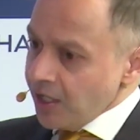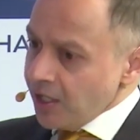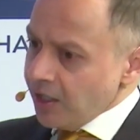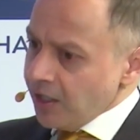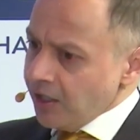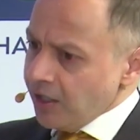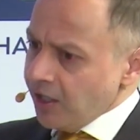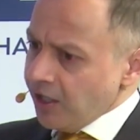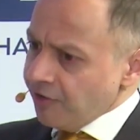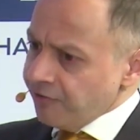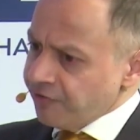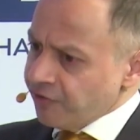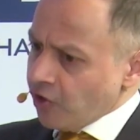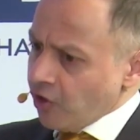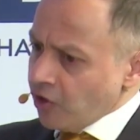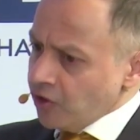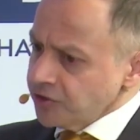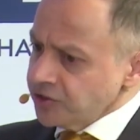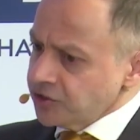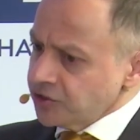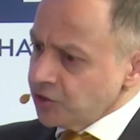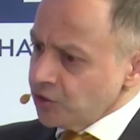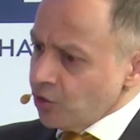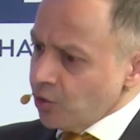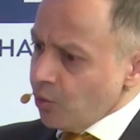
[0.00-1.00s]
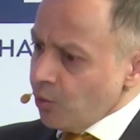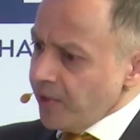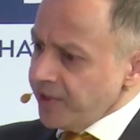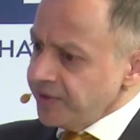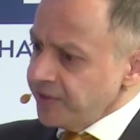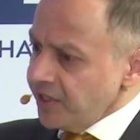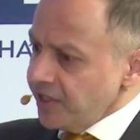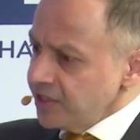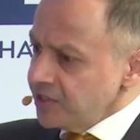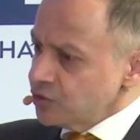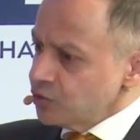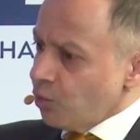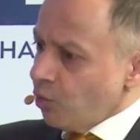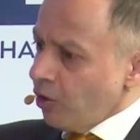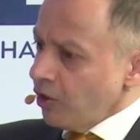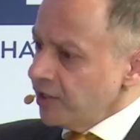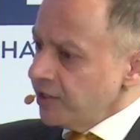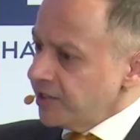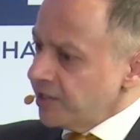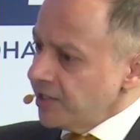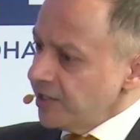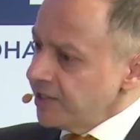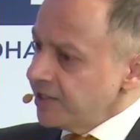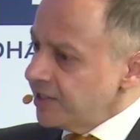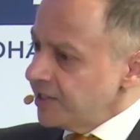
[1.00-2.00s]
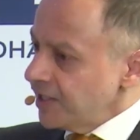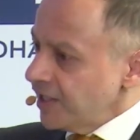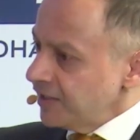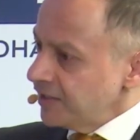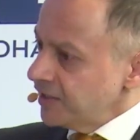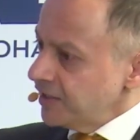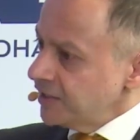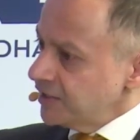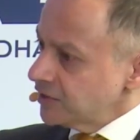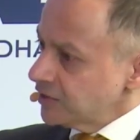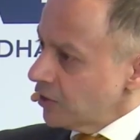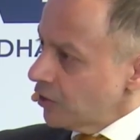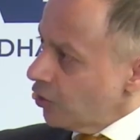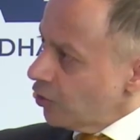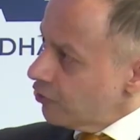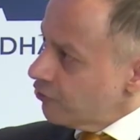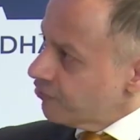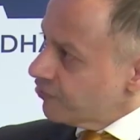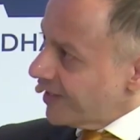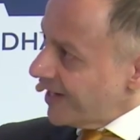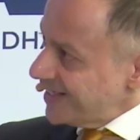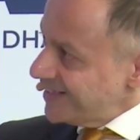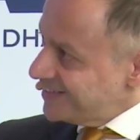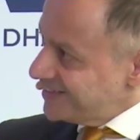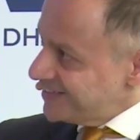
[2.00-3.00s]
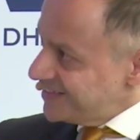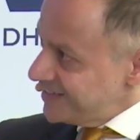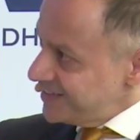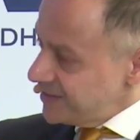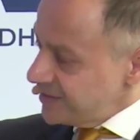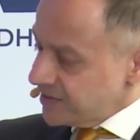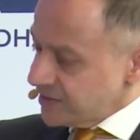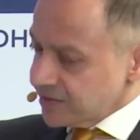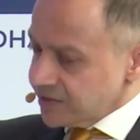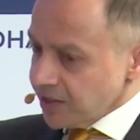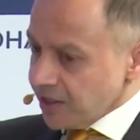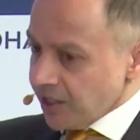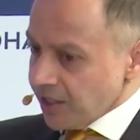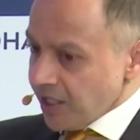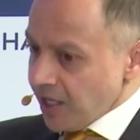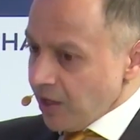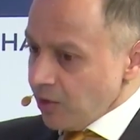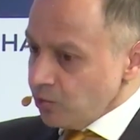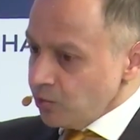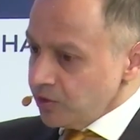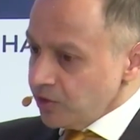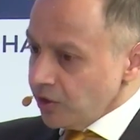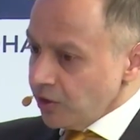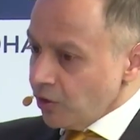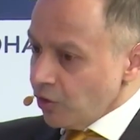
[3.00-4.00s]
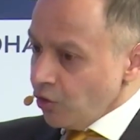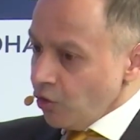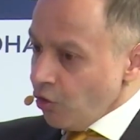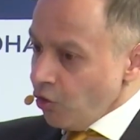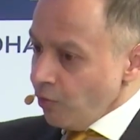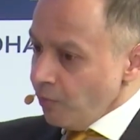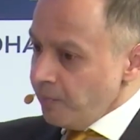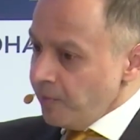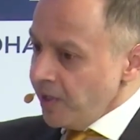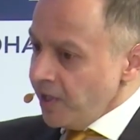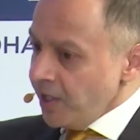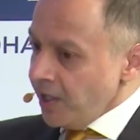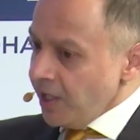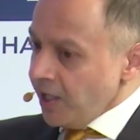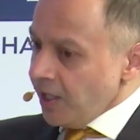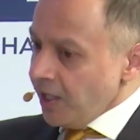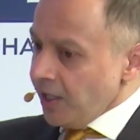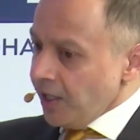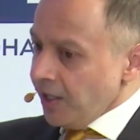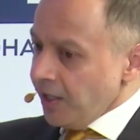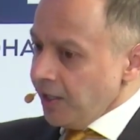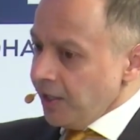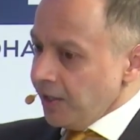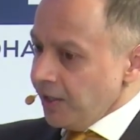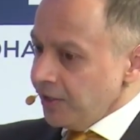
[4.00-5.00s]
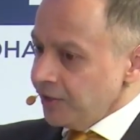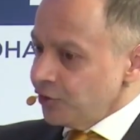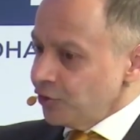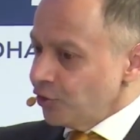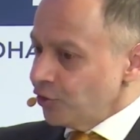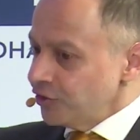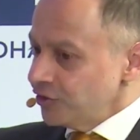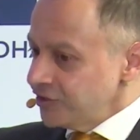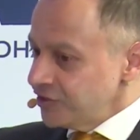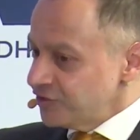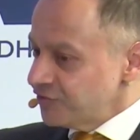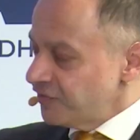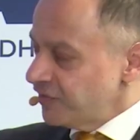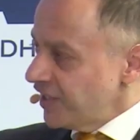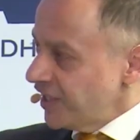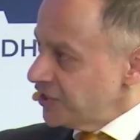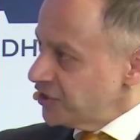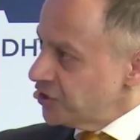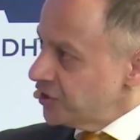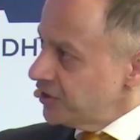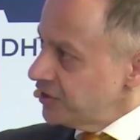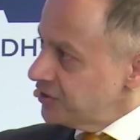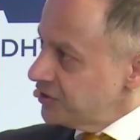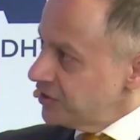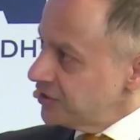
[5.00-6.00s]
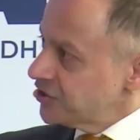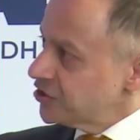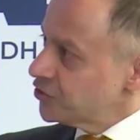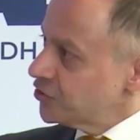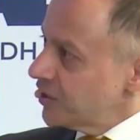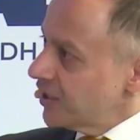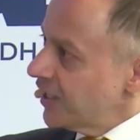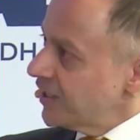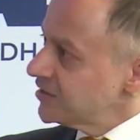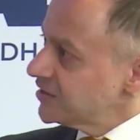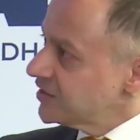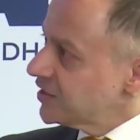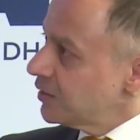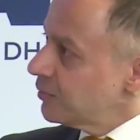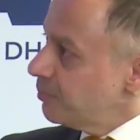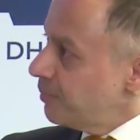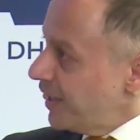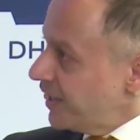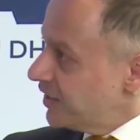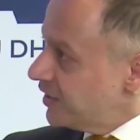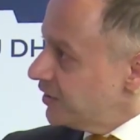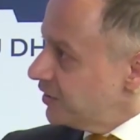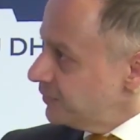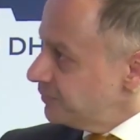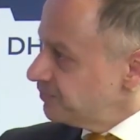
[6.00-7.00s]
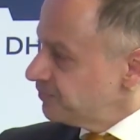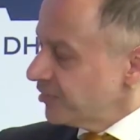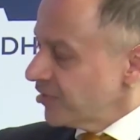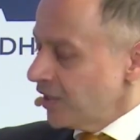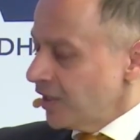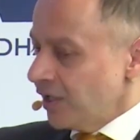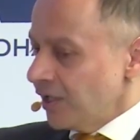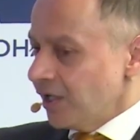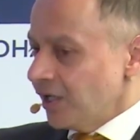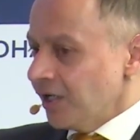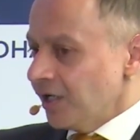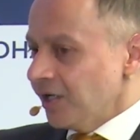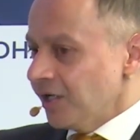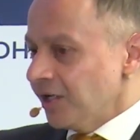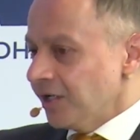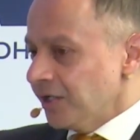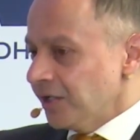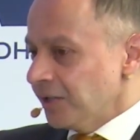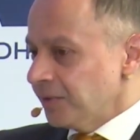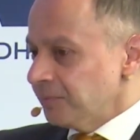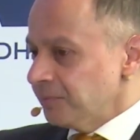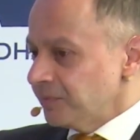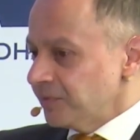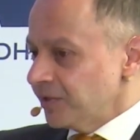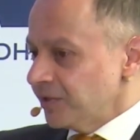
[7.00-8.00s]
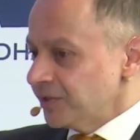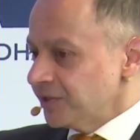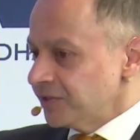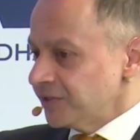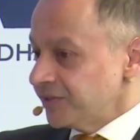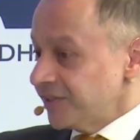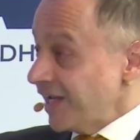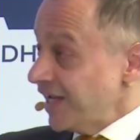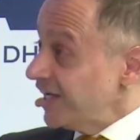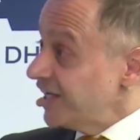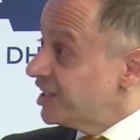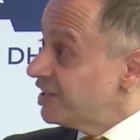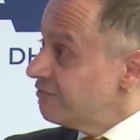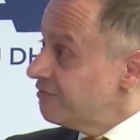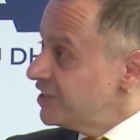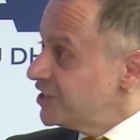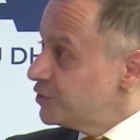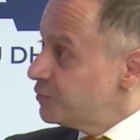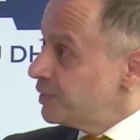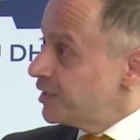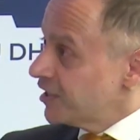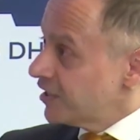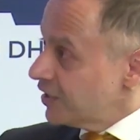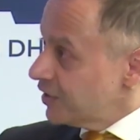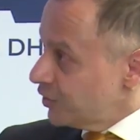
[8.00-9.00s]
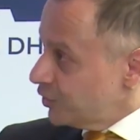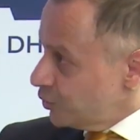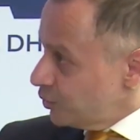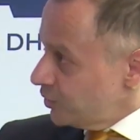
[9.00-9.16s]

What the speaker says: Of course, when there is volatility and there is a lot of crises around the globe, this financial industry has done better, relatively speaking, to